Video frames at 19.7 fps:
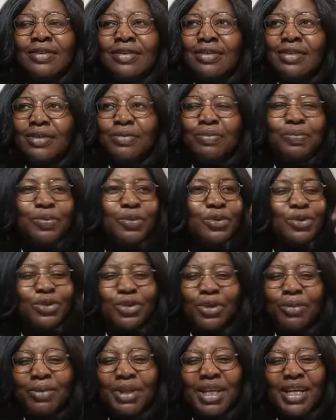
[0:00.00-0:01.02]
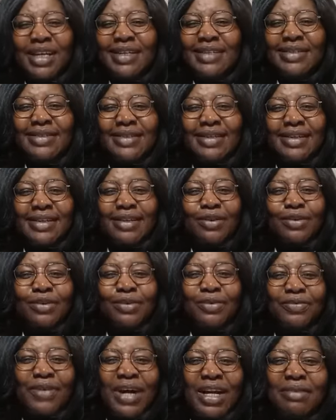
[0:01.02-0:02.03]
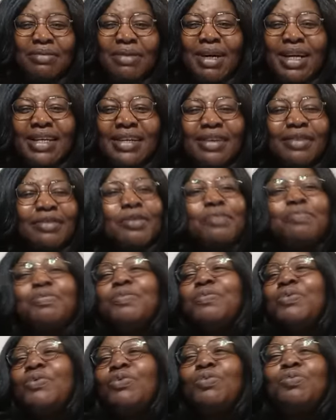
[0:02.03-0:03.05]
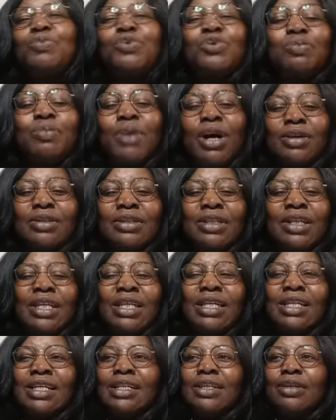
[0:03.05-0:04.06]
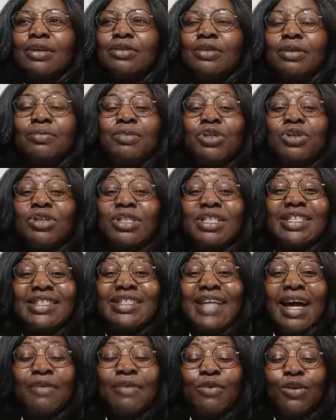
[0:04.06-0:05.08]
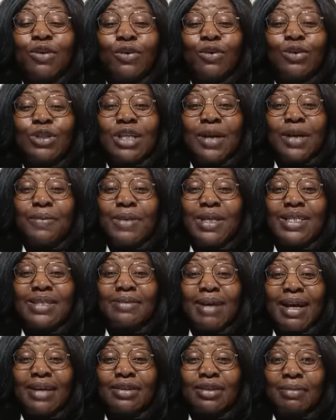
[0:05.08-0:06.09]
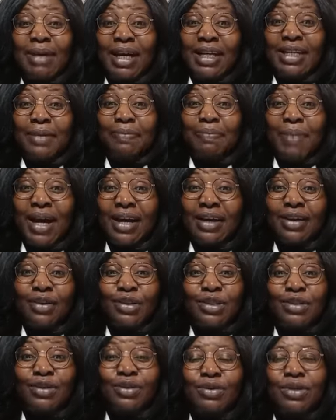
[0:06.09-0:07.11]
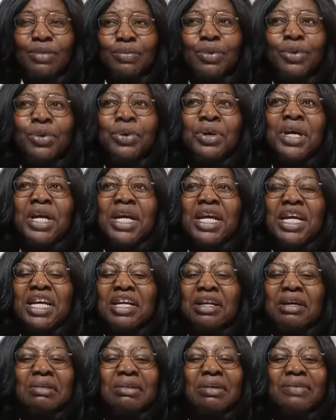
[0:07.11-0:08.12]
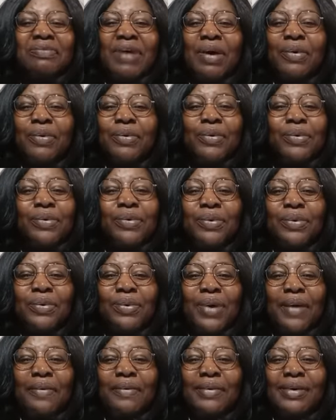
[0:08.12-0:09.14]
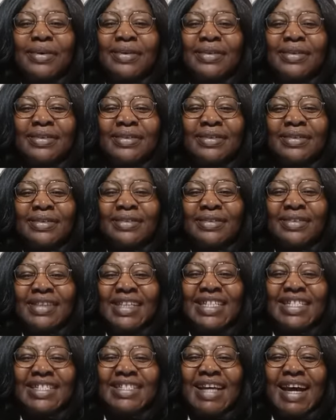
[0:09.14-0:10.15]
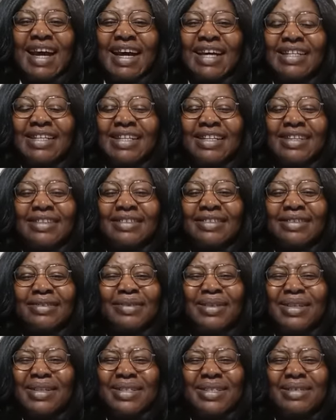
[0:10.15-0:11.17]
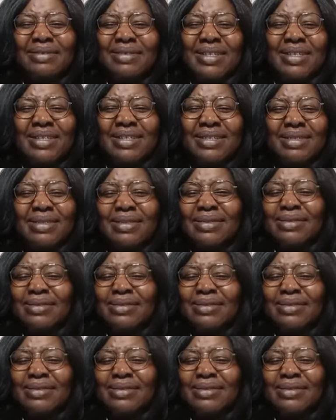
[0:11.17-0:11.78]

They put some things, a lot of animal, a lot of people will put mouth, a lot of not in some by the pack, a lot of kokoro, a lizard, a lot of things, you